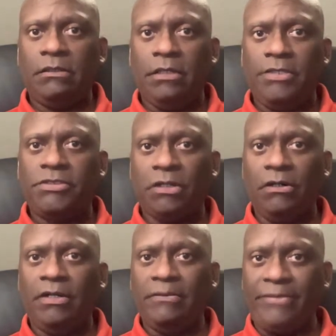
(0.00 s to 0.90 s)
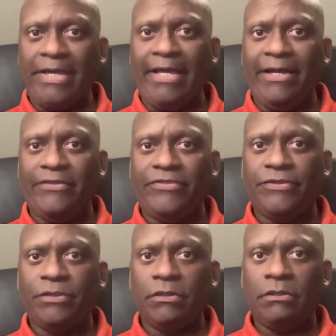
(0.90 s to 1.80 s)
us on a path
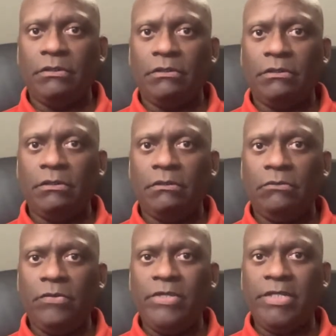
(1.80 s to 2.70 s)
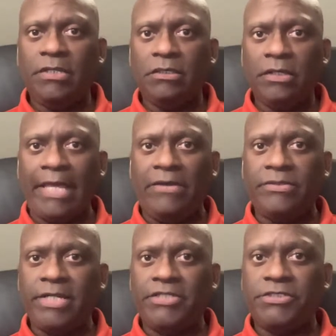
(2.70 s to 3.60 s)
where we can look out
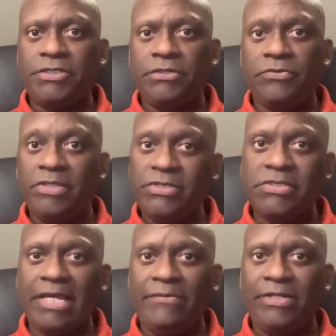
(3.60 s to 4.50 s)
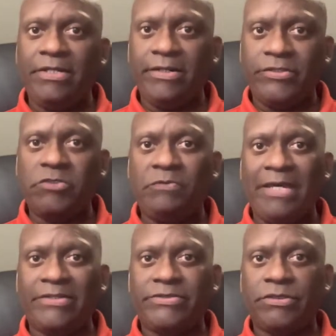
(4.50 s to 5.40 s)
next year with excitement and
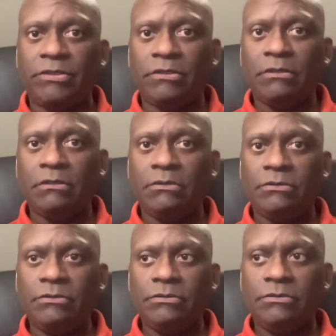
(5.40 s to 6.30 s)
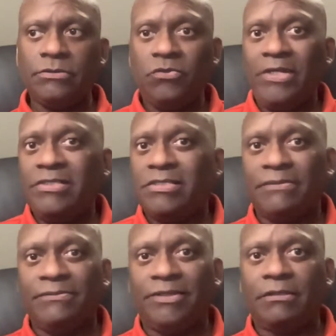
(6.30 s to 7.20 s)
expect to win
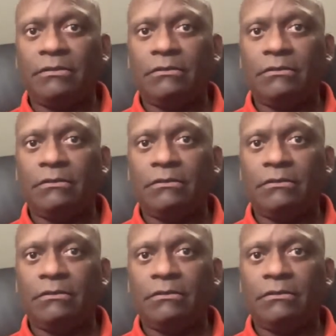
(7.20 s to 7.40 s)
something.